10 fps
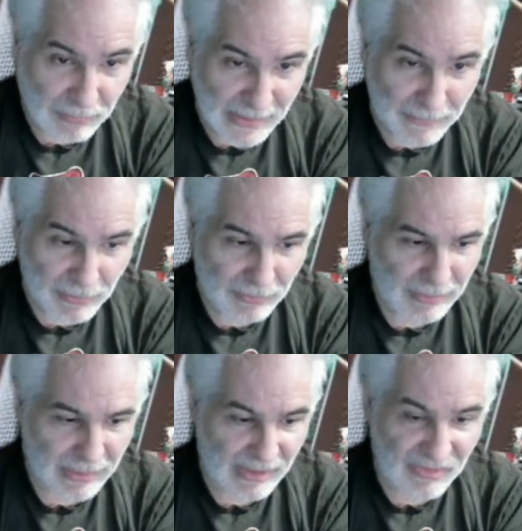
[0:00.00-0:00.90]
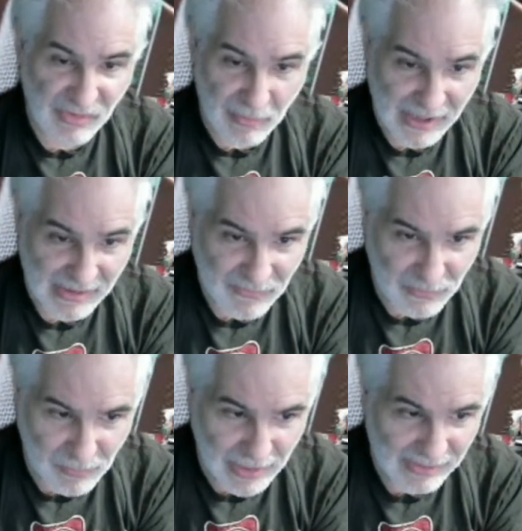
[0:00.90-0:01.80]
people in so many
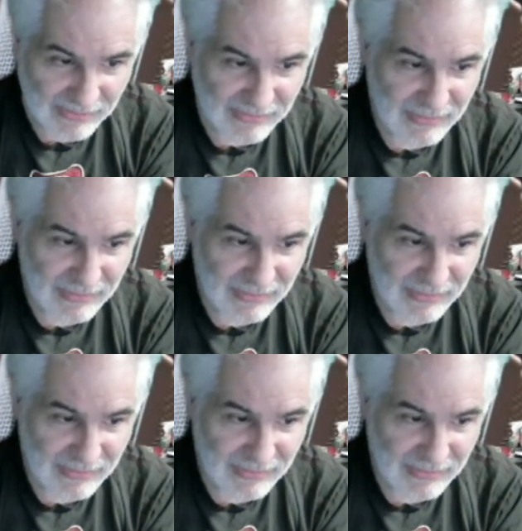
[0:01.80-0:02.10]
different ways